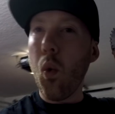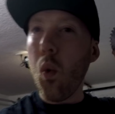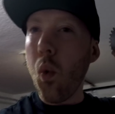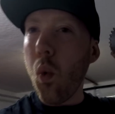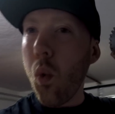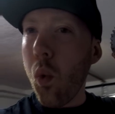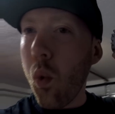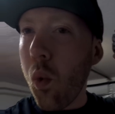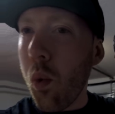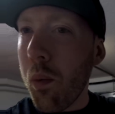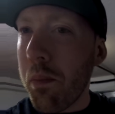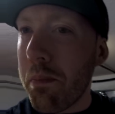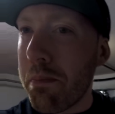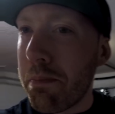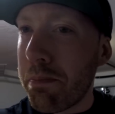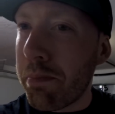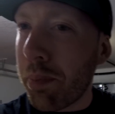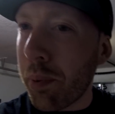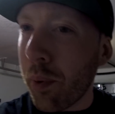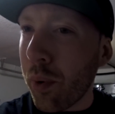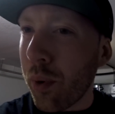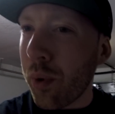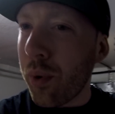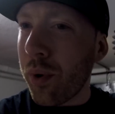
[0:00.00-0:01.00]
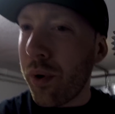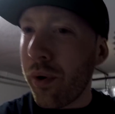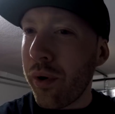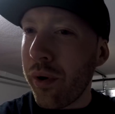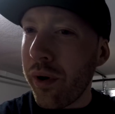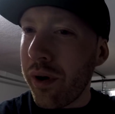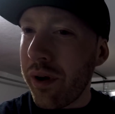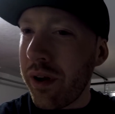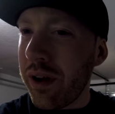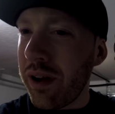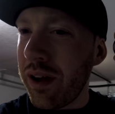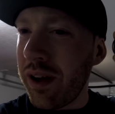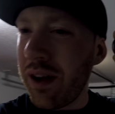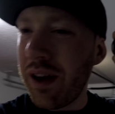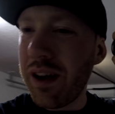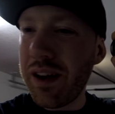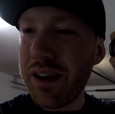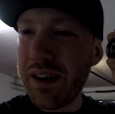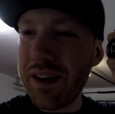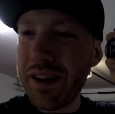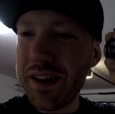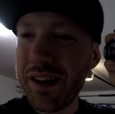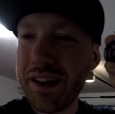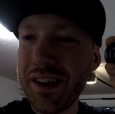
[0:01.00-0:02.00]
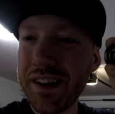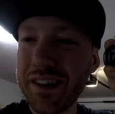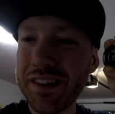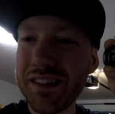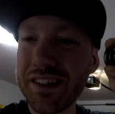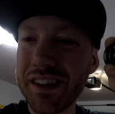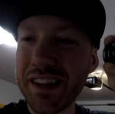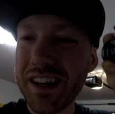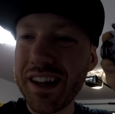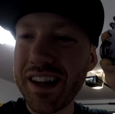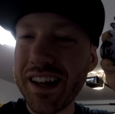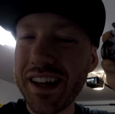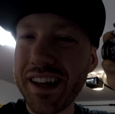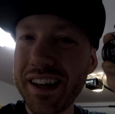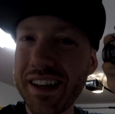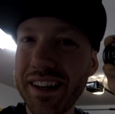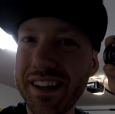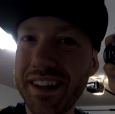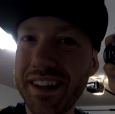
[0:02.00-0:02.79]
Oh boy, look at that.